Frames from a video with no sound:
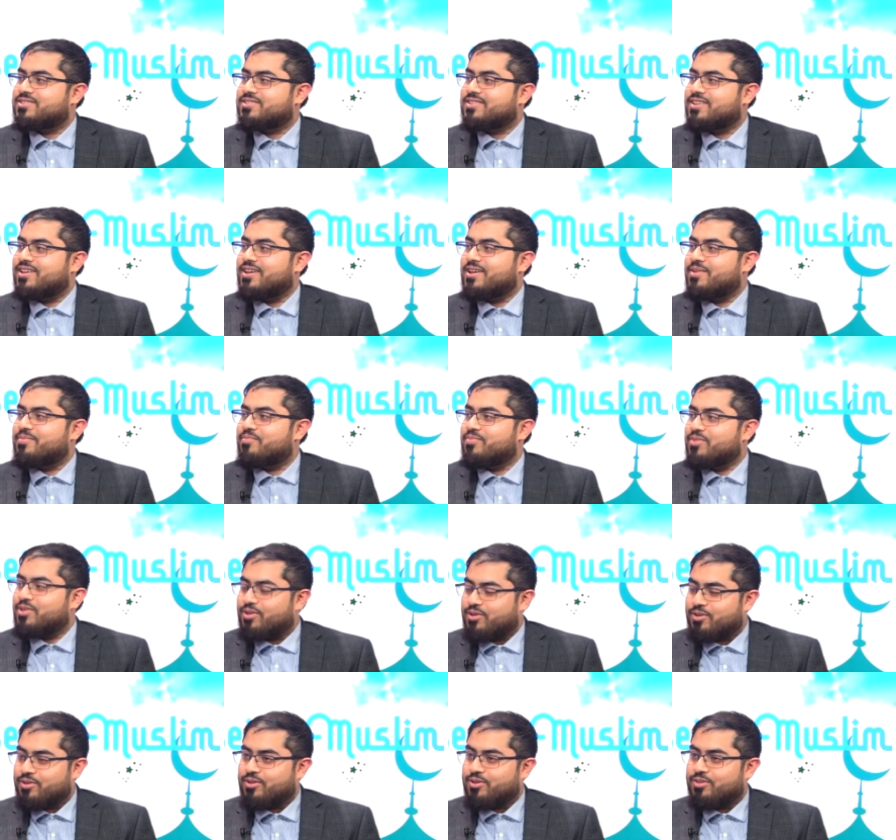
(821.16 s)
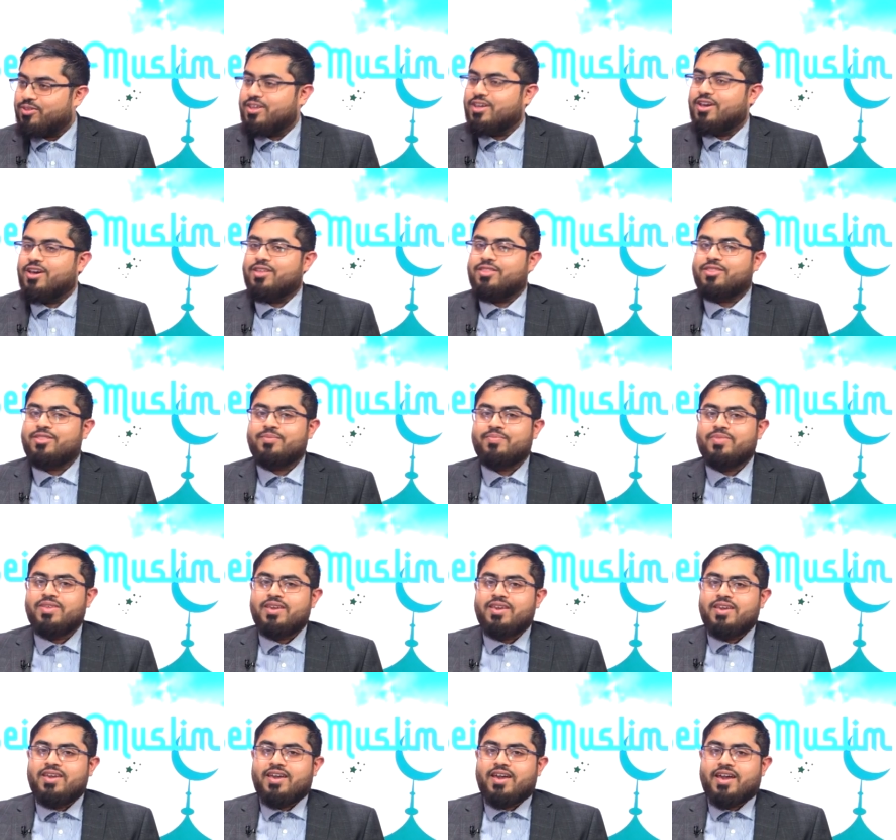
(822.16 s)
on the earth,
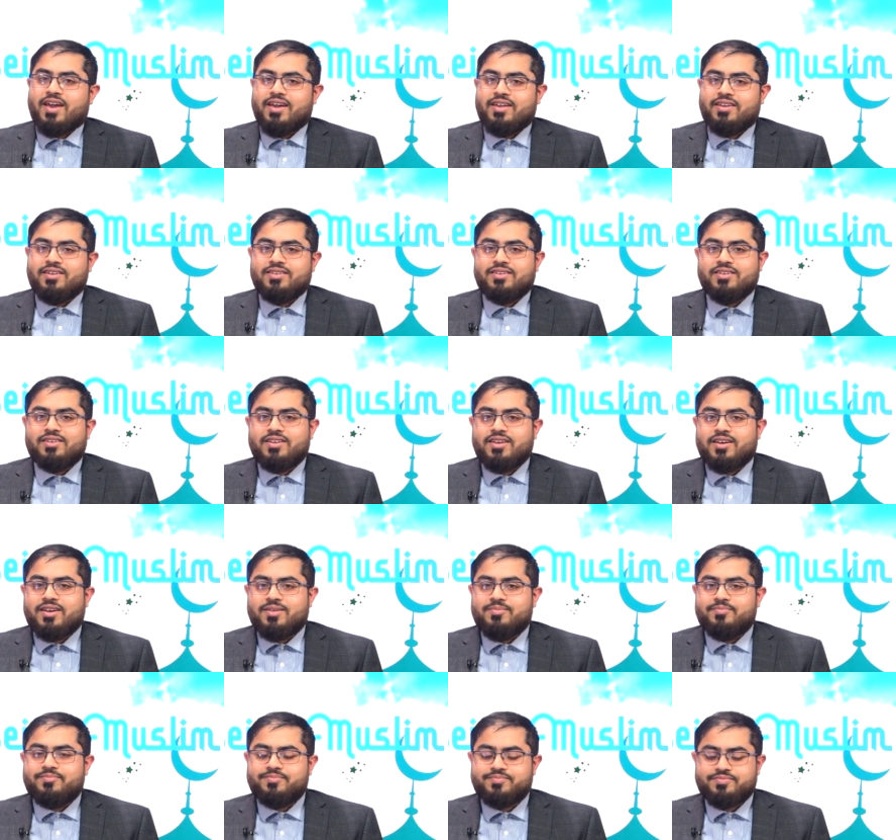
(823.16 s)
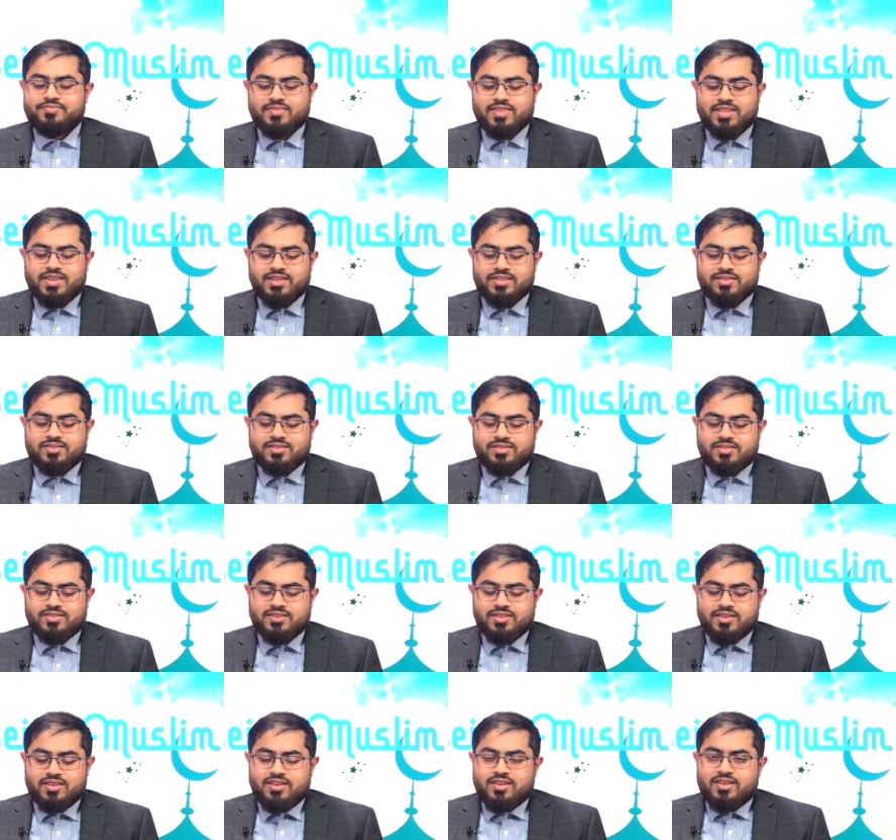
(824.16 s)
and
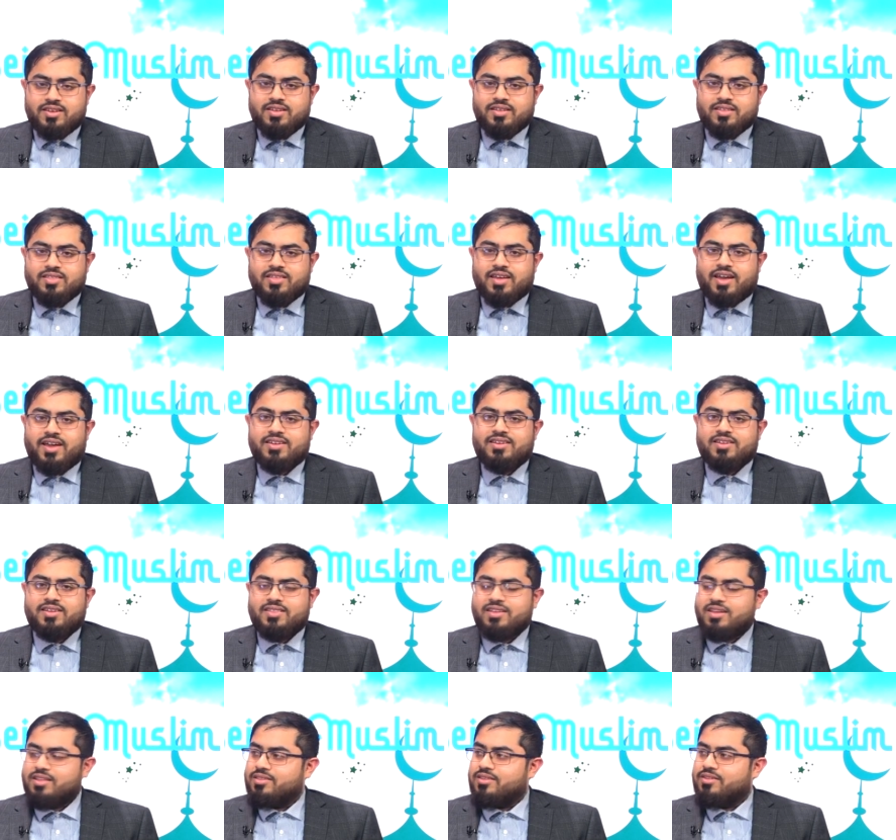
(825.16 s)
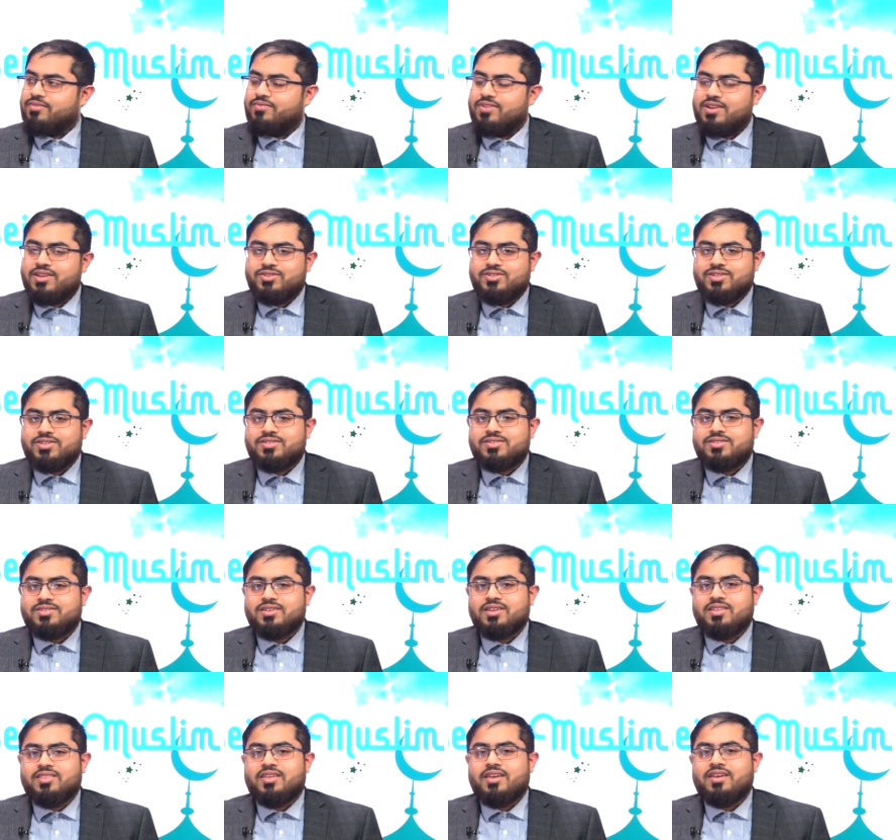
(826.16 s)
it's the idea that the
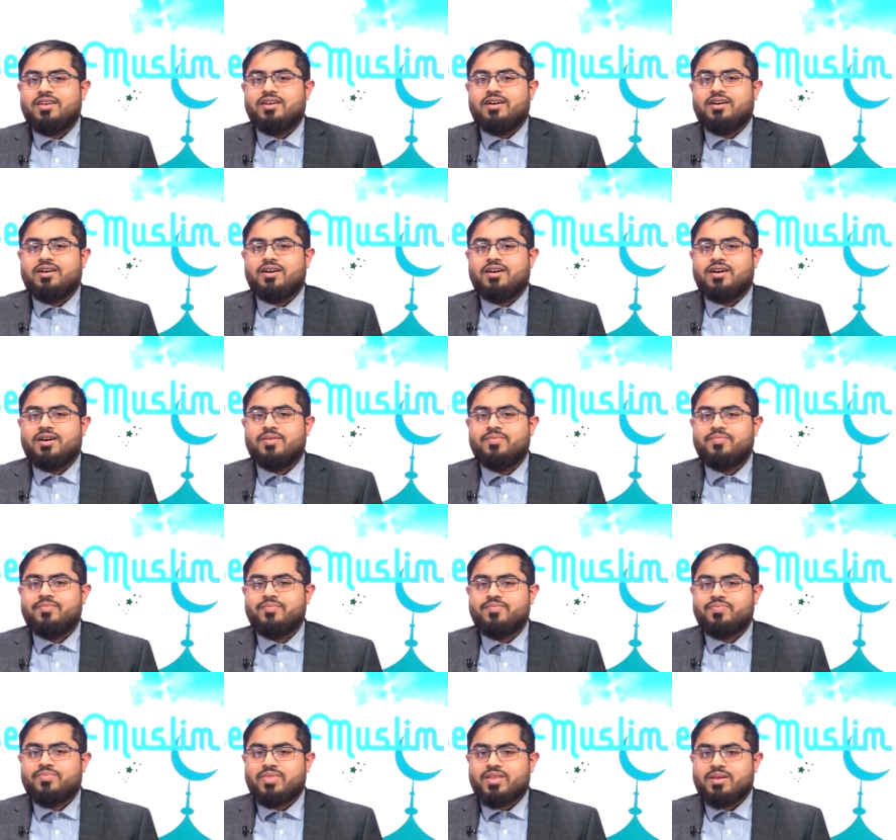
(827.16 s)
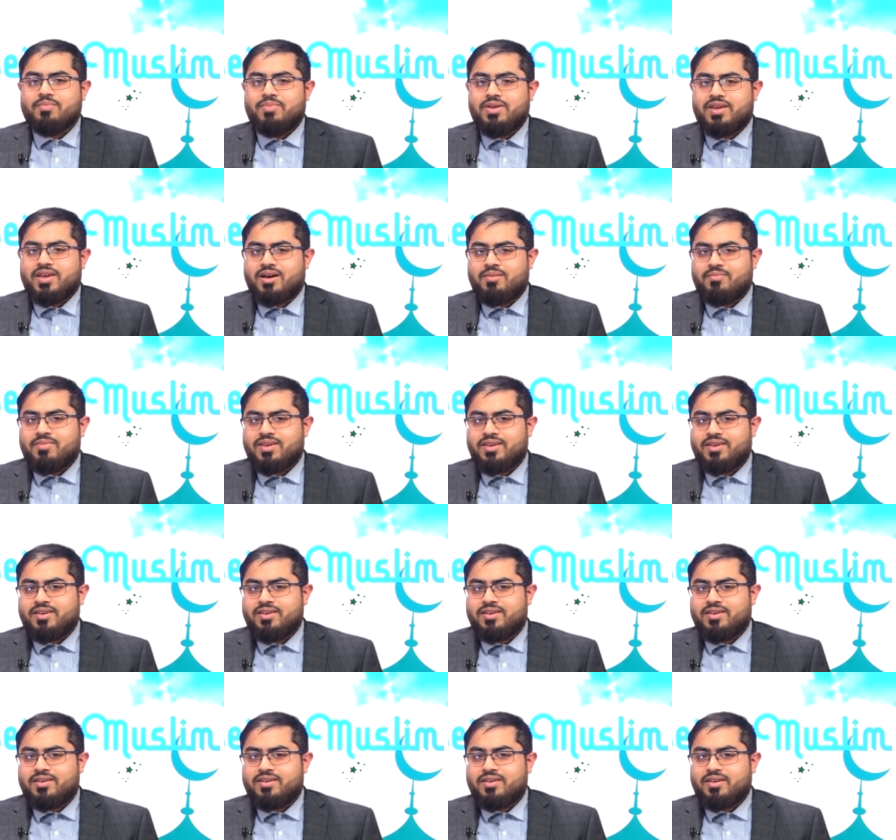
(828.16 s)
villages, they are
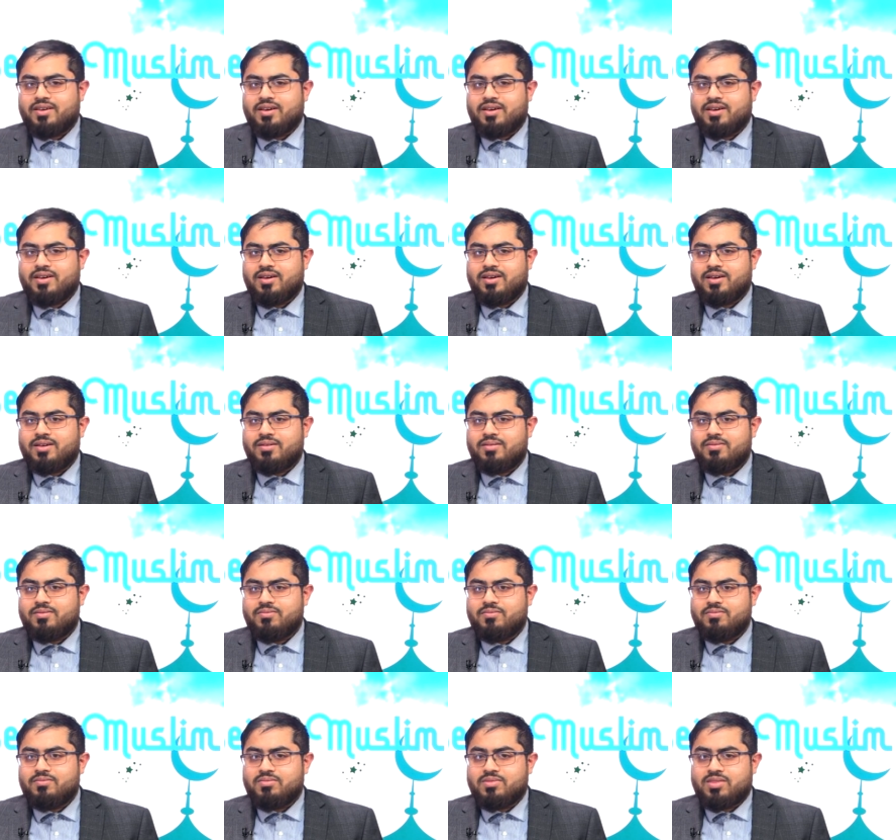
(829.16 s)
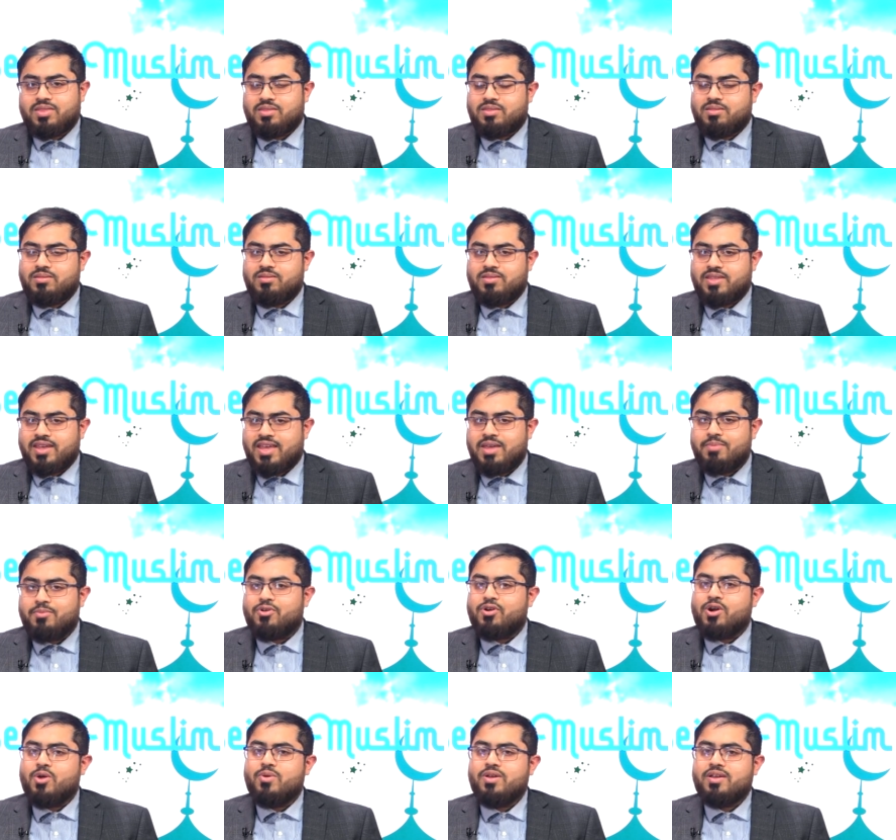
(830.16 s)
becoming, they keep
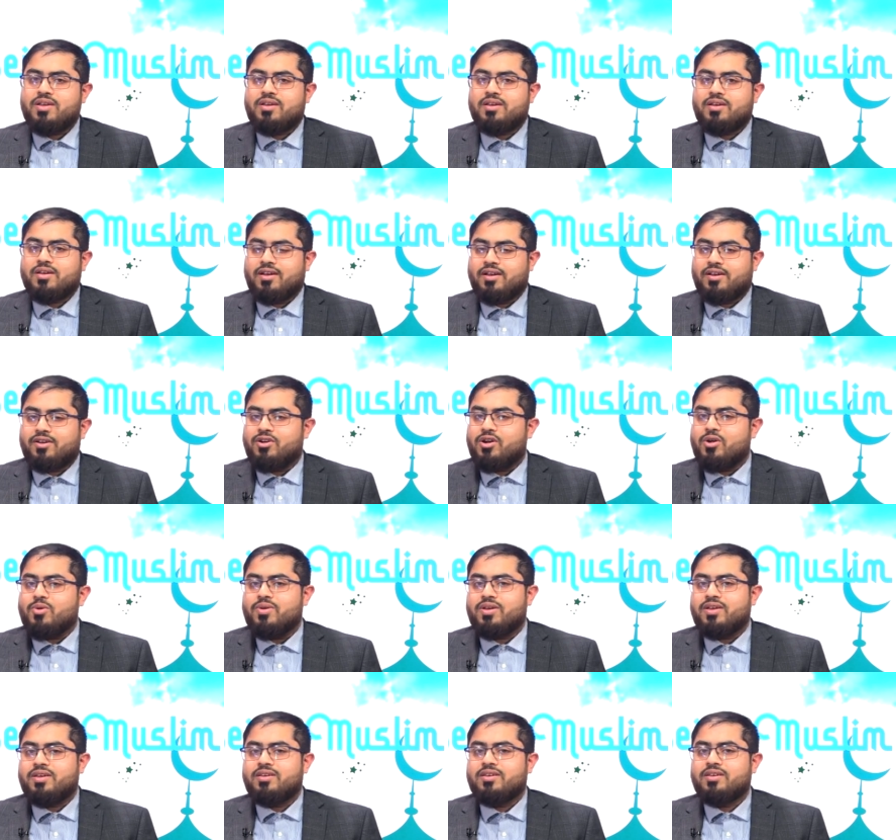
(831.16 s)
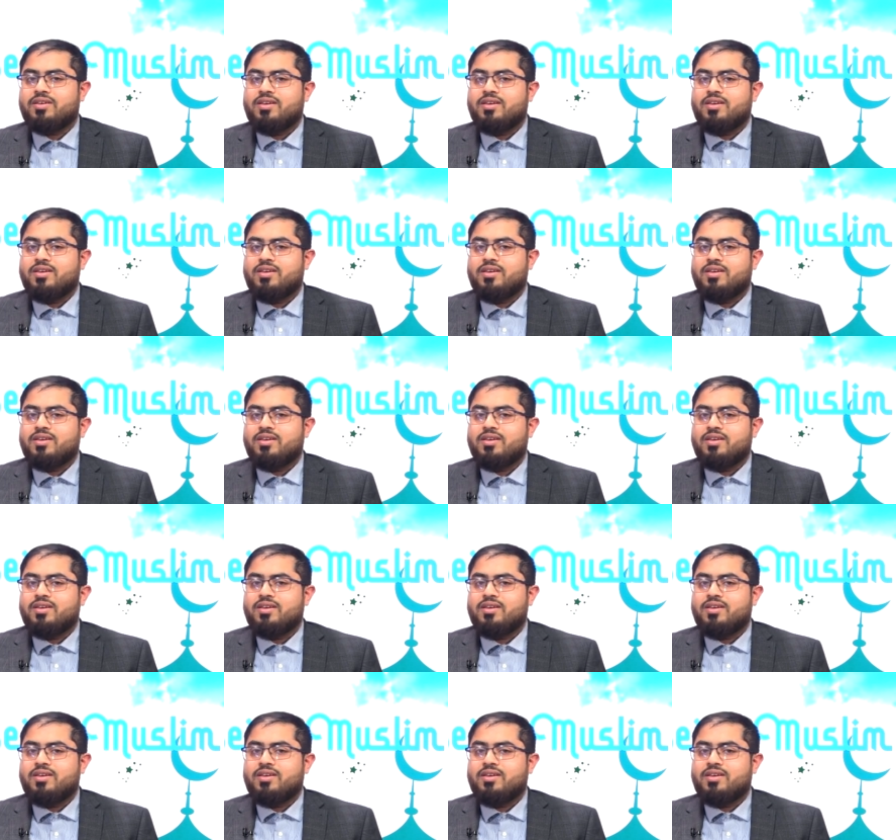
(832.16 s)
growing and growing,